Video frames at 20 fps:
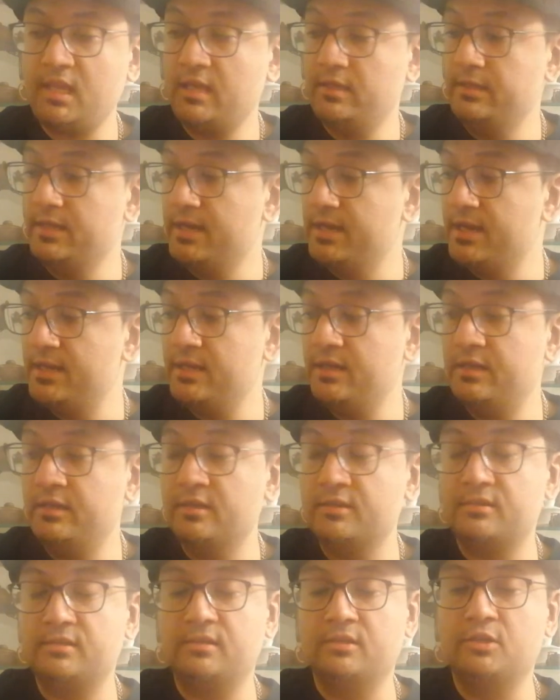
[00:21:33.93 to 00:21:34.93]
yeah, it
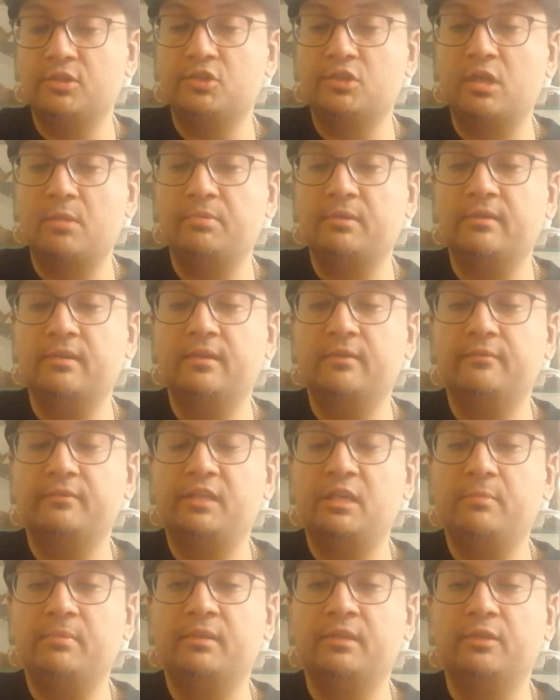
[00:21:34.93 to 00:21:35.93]
does a good job of
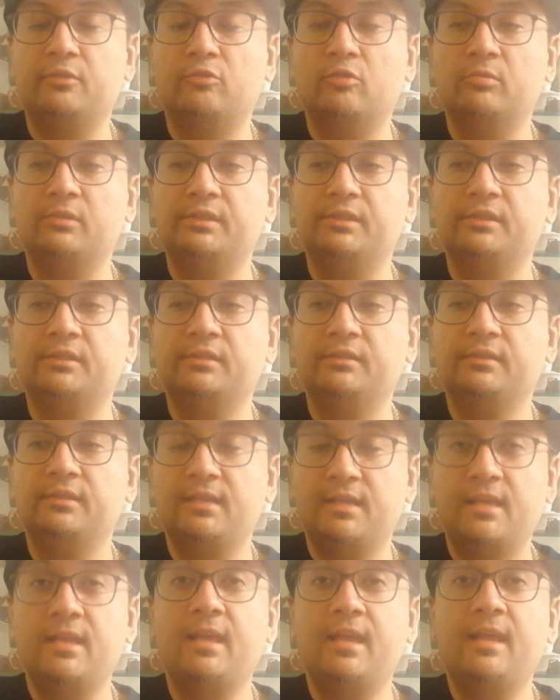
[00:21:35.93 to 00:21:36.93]
keeping the aroma in.
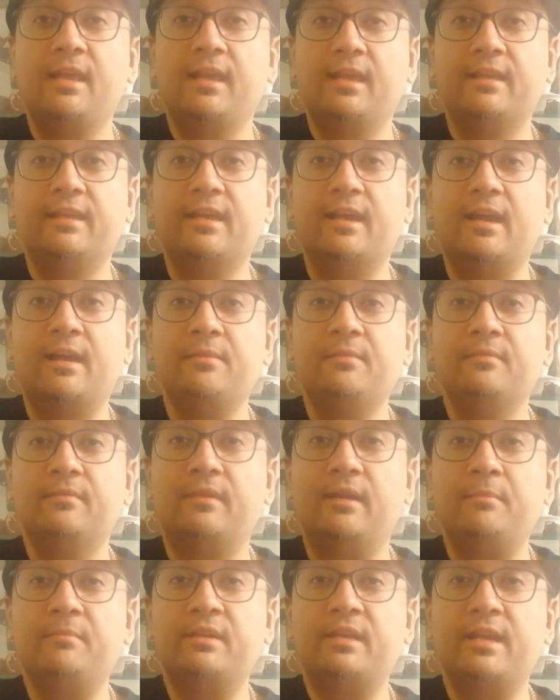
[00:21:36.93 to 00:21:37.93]
Yeah,
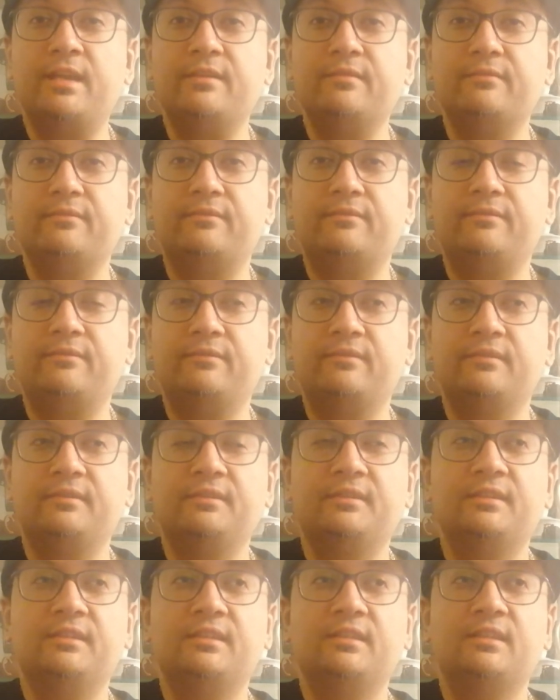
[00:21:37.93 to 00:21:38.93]
I'm kind of
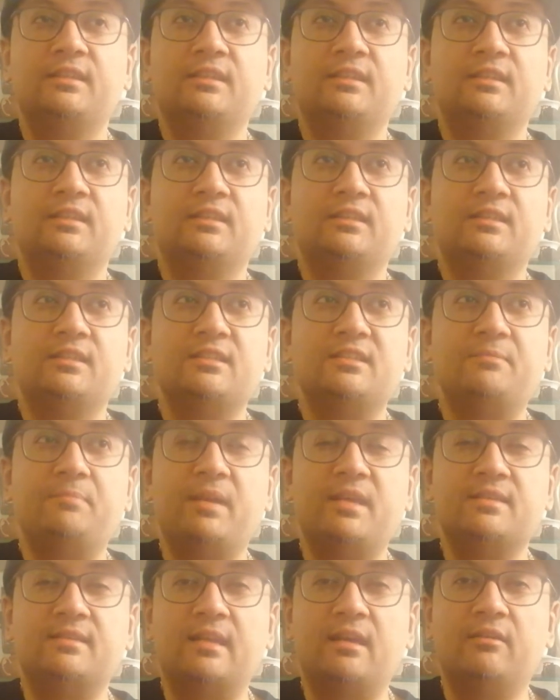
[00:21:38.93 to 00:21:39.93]

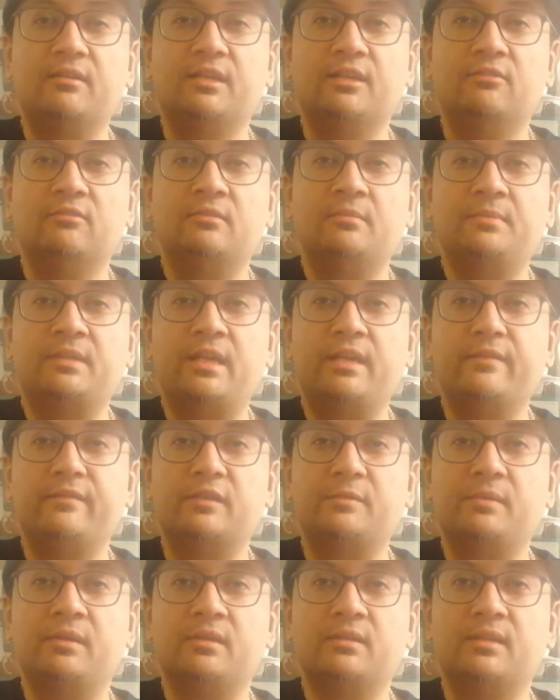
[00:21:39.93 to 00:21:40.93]
spaced out now. I'm kind of
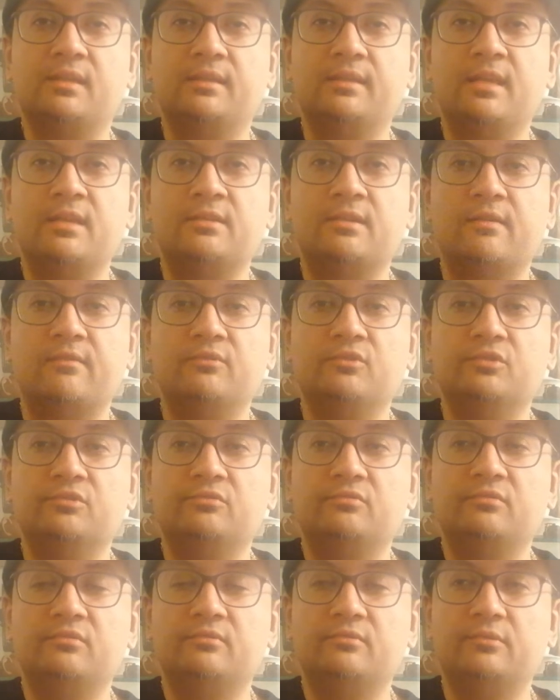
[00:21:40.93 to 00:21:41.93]
experiencing deja vu,
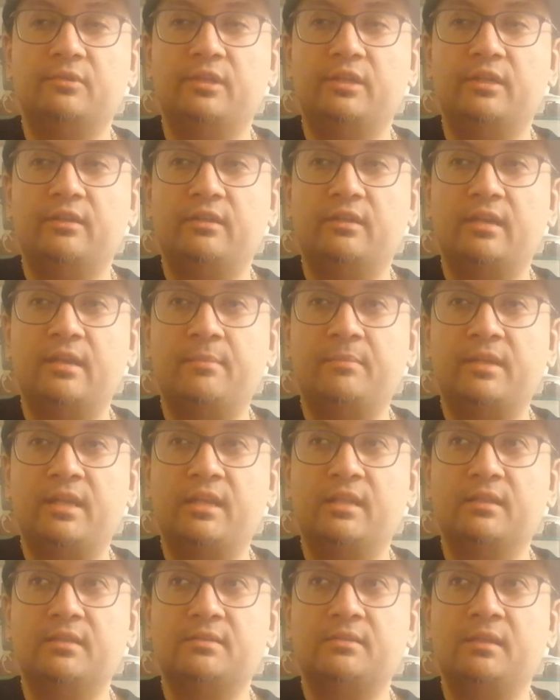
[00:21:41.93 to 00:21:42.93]
where I'm kind
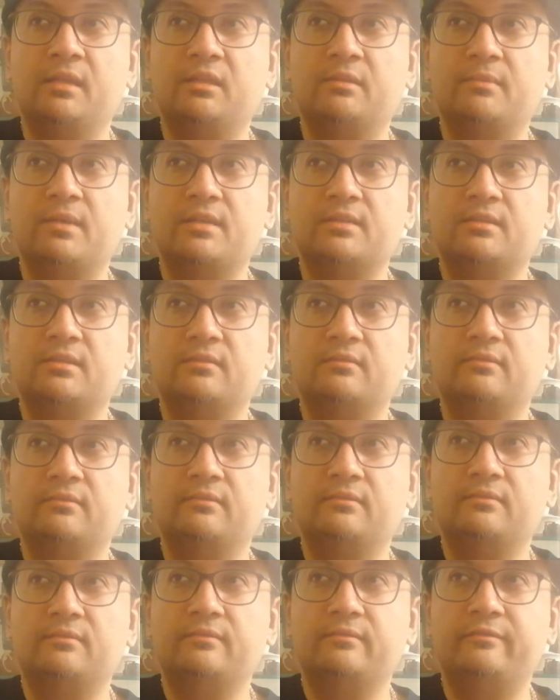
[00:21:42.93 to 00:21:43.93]
of listening to myself
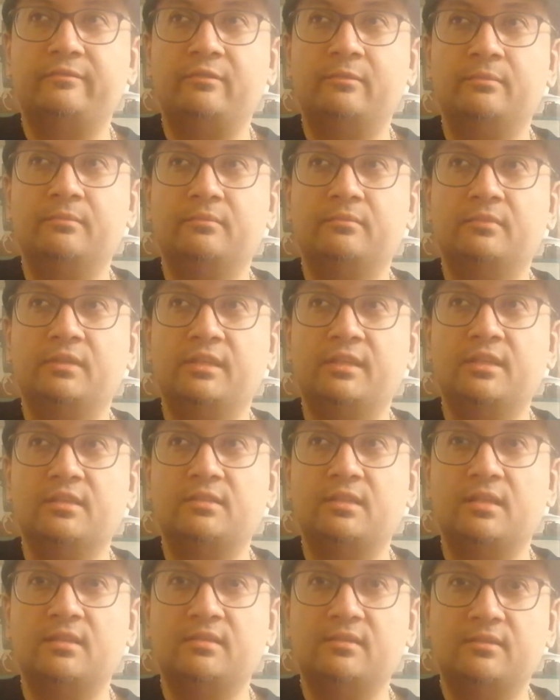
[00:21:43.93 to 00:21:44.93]
from a
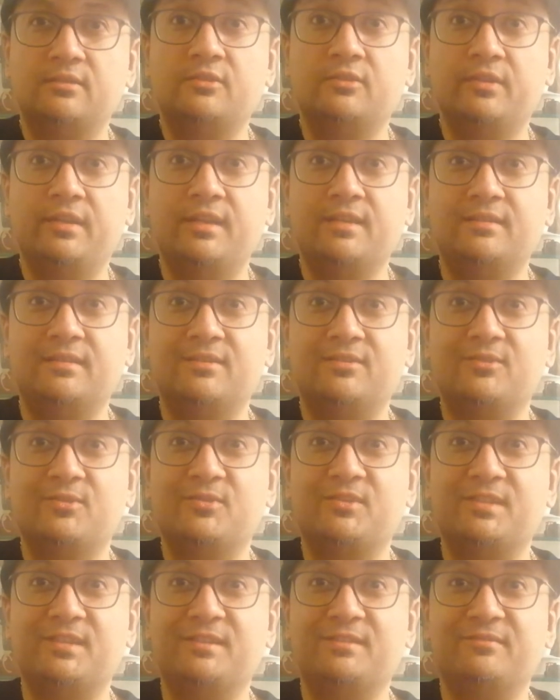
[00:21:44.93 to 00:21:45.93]
distance. So it is
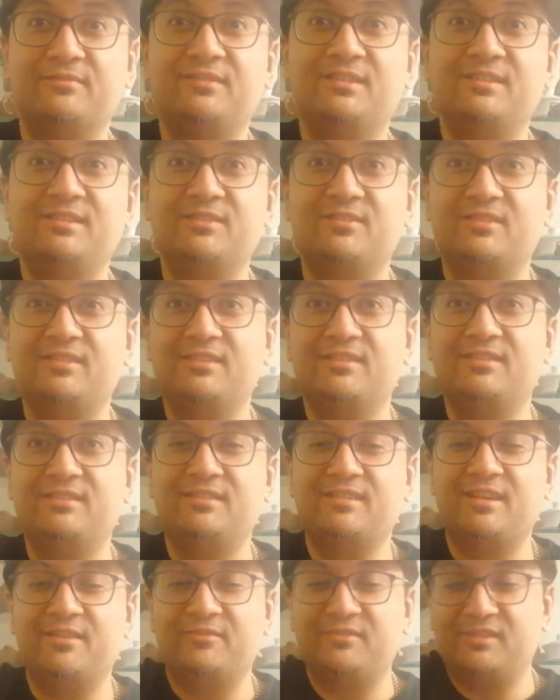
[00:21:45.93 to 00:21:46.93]
dissociative. This is
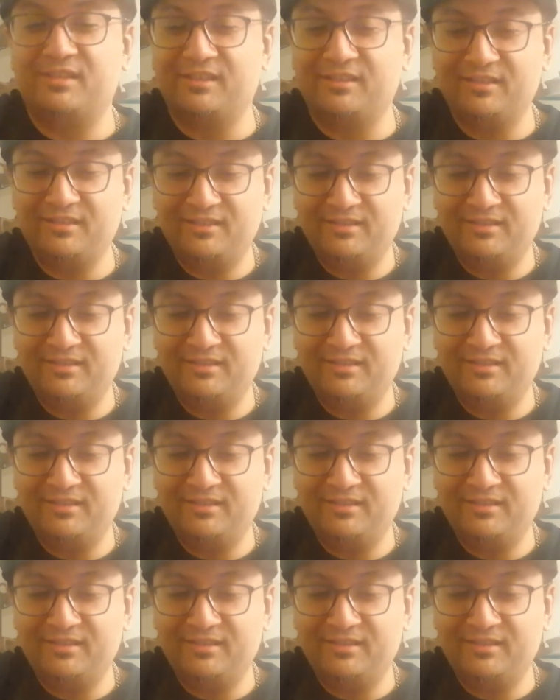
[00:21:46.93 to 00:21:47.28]
interesting.